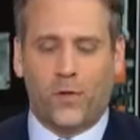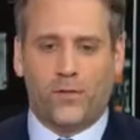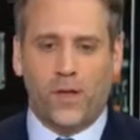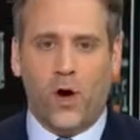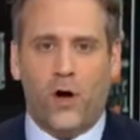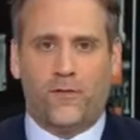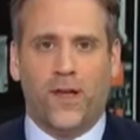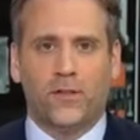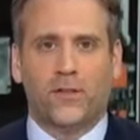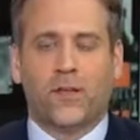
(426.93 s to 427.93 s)
of the
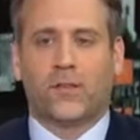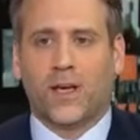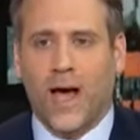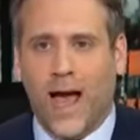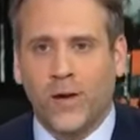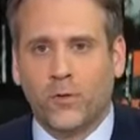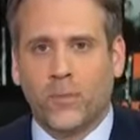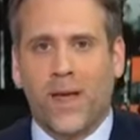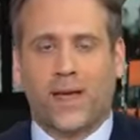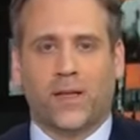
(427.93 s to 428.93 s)
offense. It's the guy
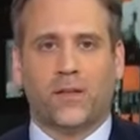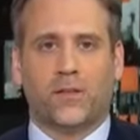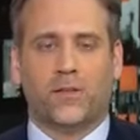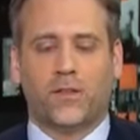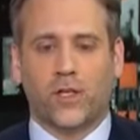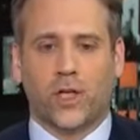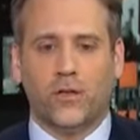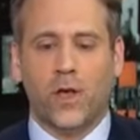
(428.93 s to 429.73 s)
who's making the decisions.